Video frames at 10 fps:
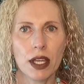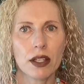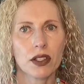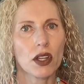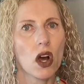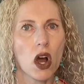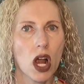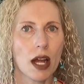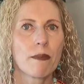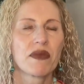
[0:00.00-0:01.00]
this
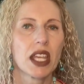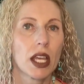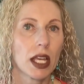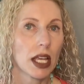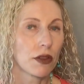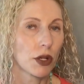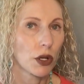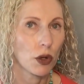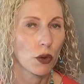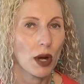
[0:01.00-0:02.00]
are either
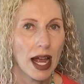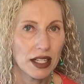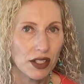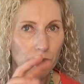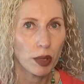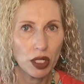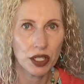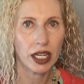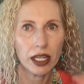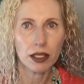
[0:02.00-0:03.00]
grass
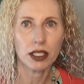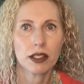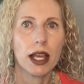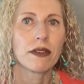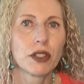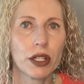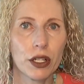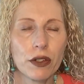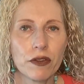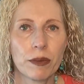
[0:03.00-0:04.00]
particulates after
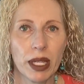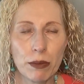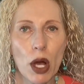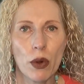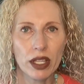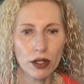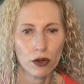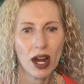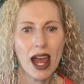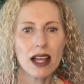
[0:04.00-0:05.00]
you've been mowing the
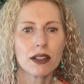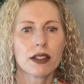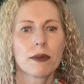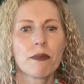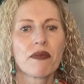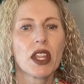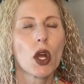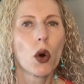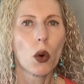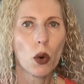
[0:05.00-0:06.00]
grass,
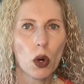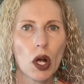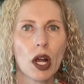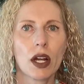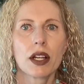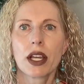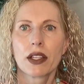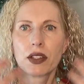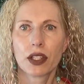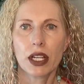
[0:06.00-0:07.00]
or
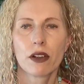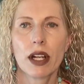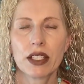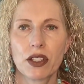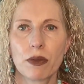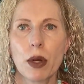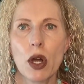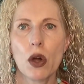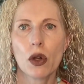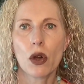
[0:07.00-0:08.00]
cigarette
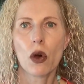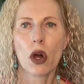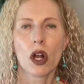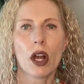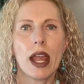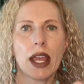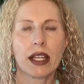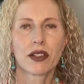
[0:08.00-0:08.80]
smoke, or a